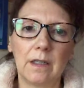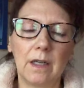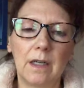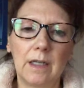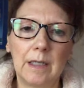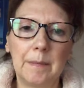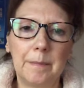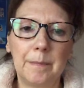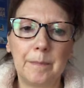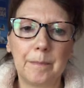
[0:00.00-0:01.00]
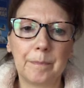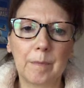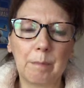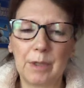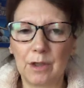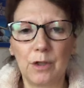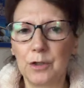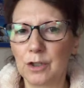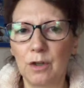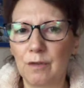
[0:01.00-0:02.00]
But
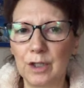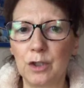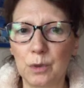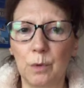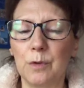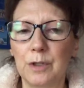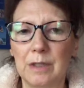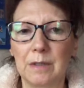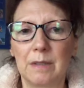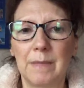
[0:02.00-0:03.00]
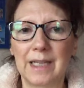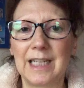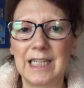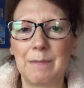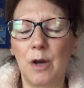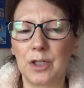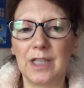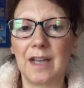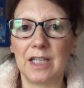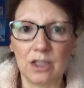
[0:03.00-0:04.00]
those are not very good ones. The magnesium
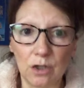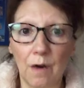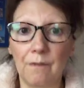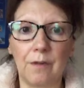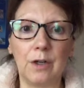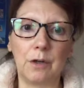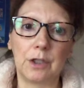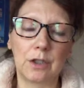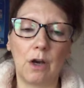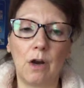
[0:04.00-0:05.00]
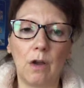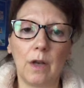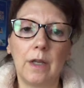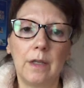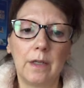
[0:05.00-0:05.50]
oxide is not very good at all.